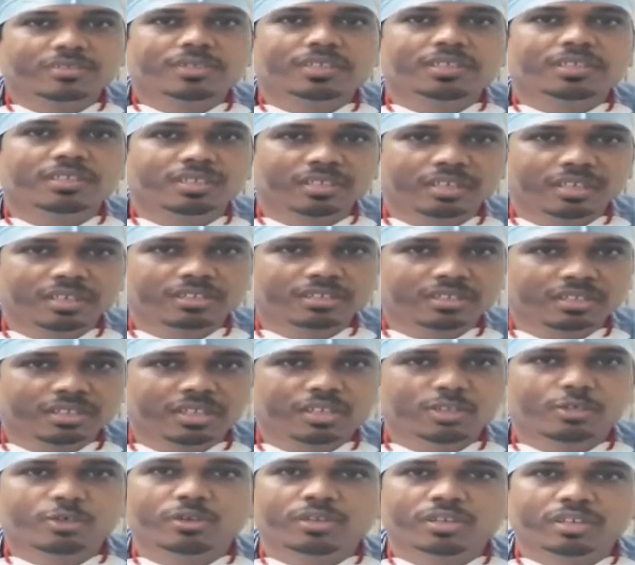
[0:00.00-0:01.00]
which increases
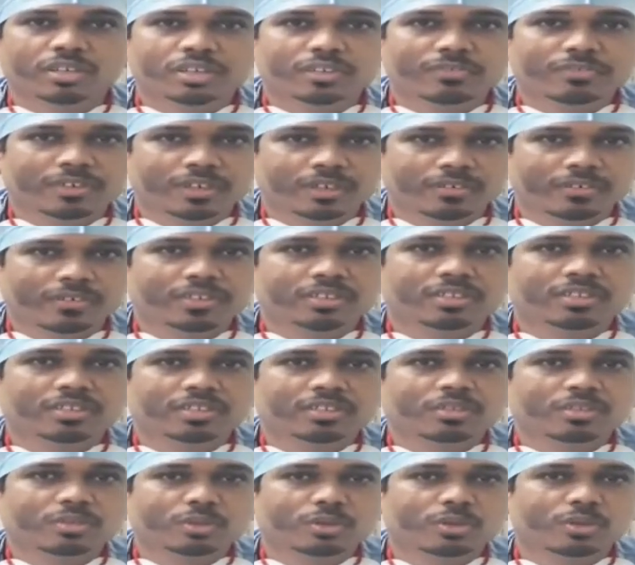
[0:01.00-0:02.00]
the urinary
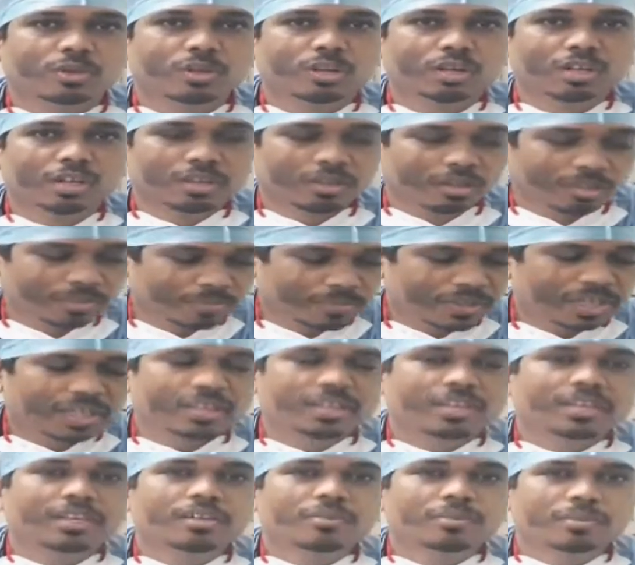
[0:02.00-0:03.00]
frequency, so
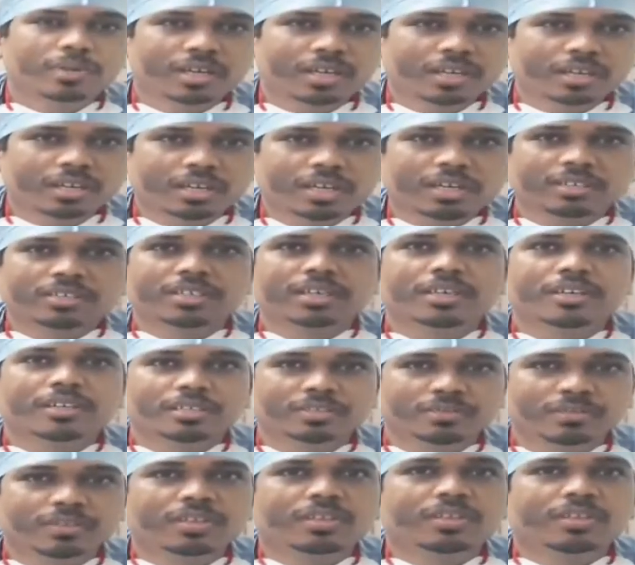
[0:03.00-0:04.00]
pedal edema and
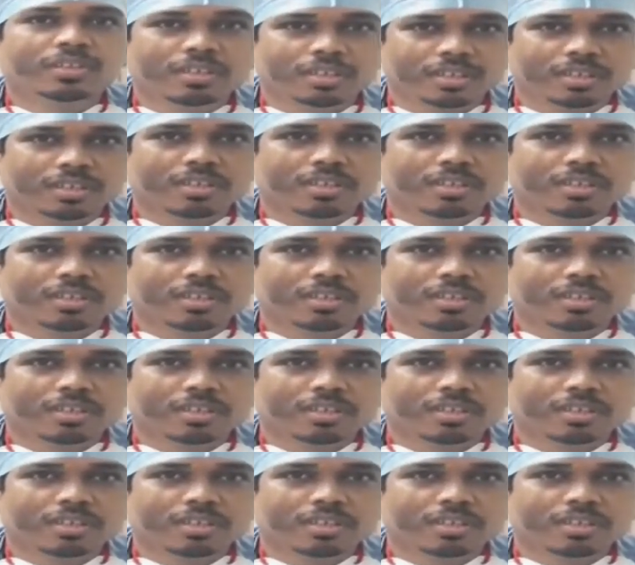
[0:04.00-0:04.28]
ascites will